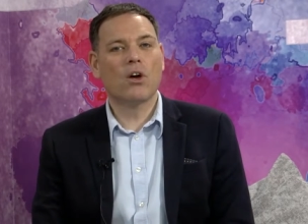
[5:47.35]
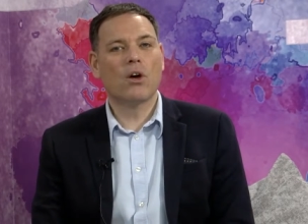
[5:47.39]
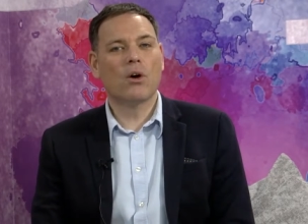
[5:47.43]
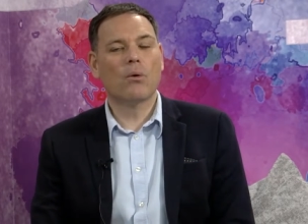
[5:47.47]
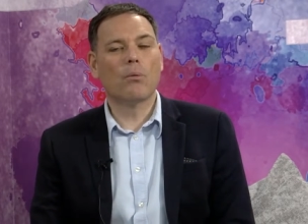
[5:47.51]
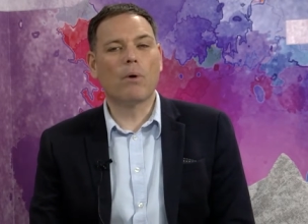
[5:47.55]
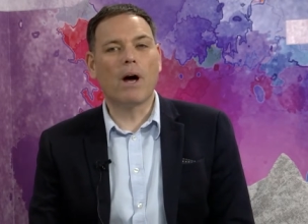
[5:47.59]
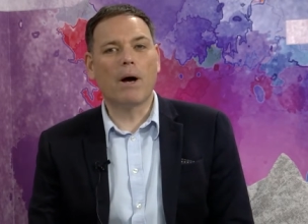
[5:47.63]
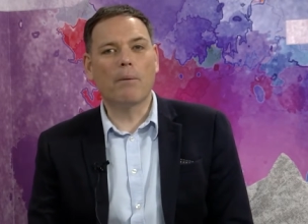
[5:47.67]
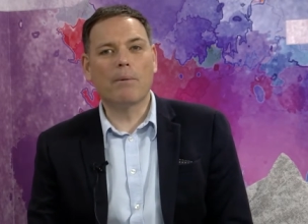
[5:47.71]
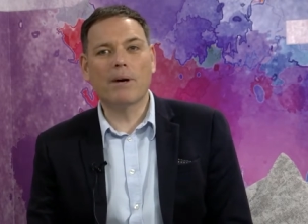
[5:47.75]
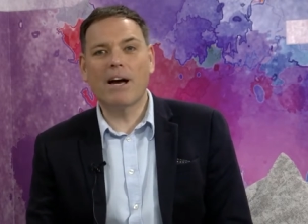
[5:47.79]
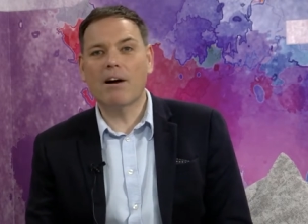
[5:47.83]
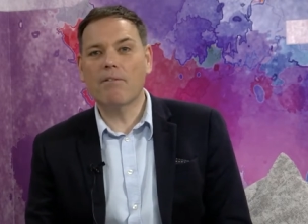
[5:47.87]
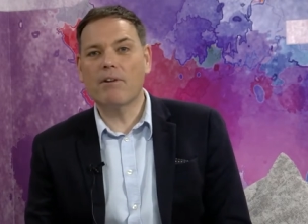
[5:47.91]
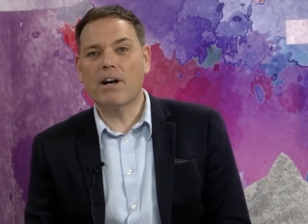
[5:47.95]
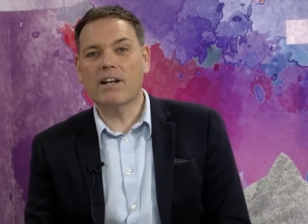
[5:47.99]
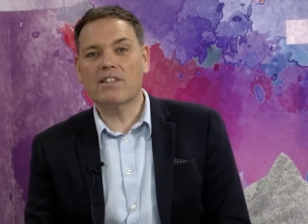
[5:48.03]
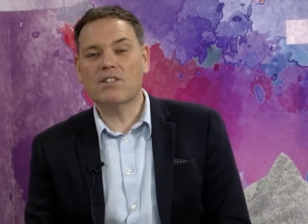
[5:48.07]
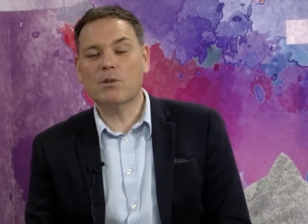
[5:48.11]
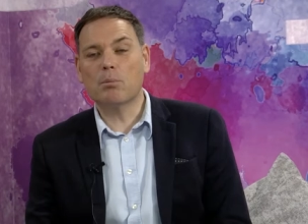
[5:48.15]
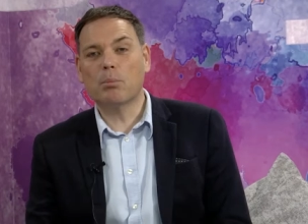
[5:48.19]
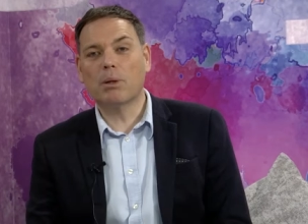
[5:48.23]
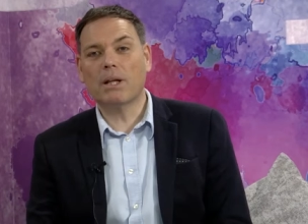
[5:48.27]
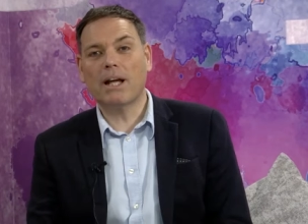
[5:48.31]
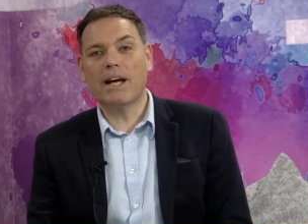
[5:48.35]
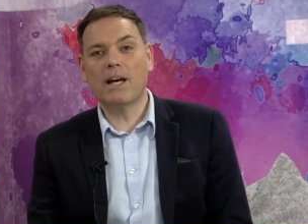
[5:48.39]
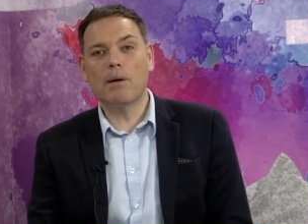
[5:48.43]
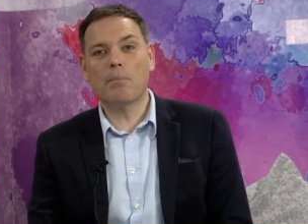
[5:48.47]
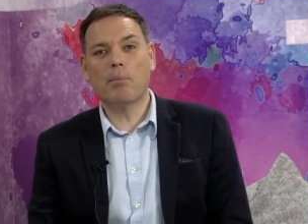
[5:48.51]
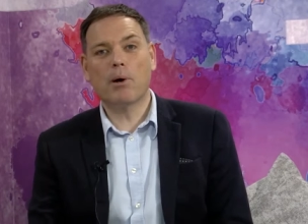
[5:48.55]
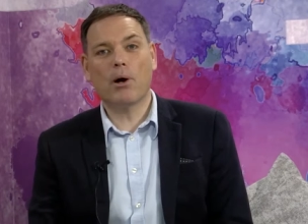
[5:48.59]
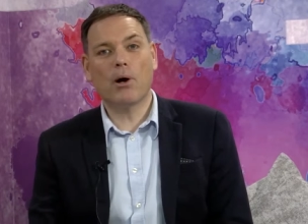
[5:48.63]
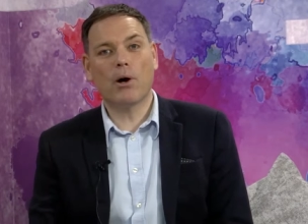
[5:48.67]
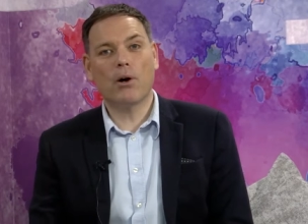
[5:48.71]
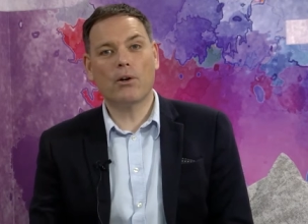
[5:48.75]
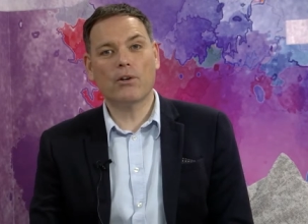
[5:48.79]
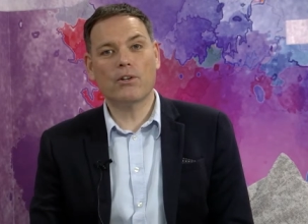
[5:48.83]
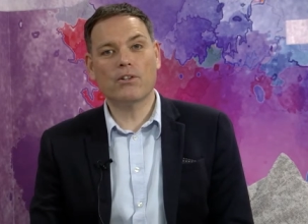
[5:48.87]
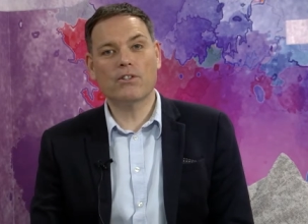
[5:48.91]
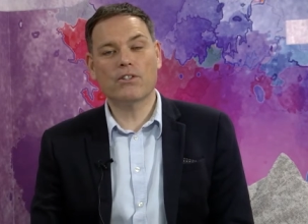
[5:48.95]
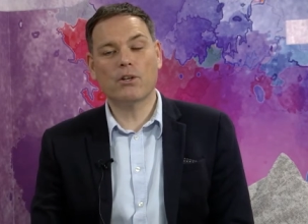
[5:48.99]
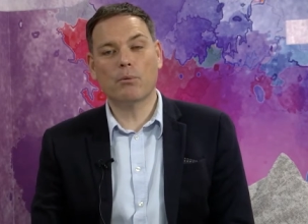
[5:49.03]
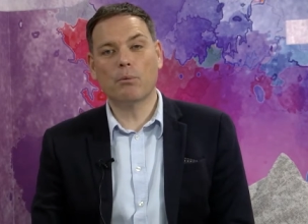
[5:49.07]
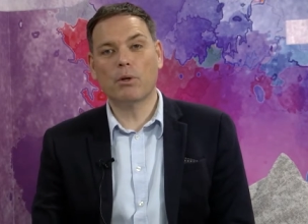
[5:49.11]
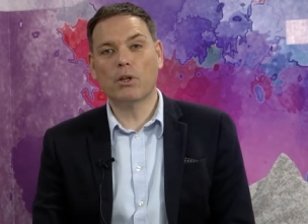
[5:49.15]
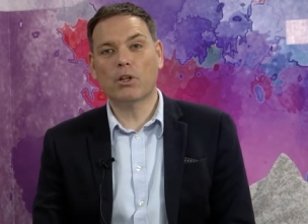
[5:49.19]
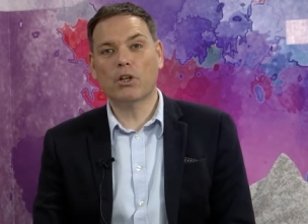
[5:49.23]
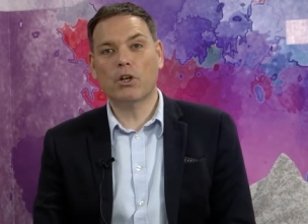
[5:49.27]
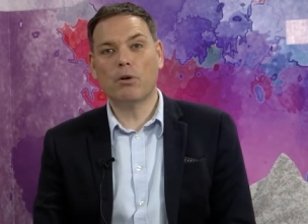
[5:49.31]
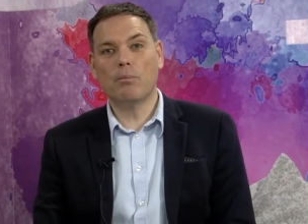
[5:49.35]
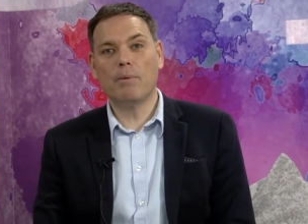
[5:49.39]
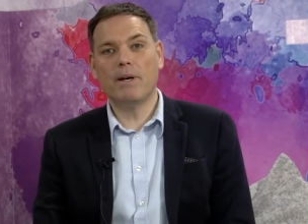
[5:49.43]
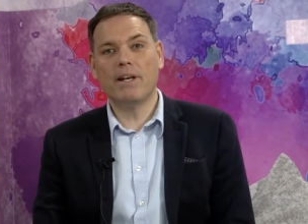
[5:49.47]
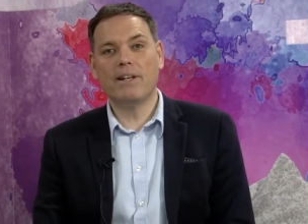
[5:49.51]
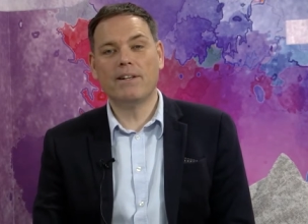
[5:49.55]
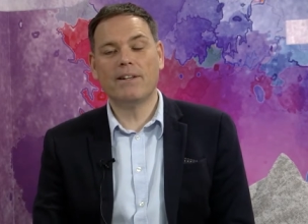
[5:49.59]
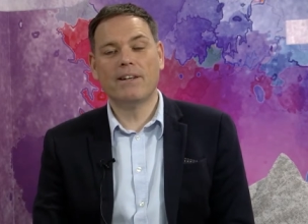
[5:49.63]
where we have our supplier partners that will come in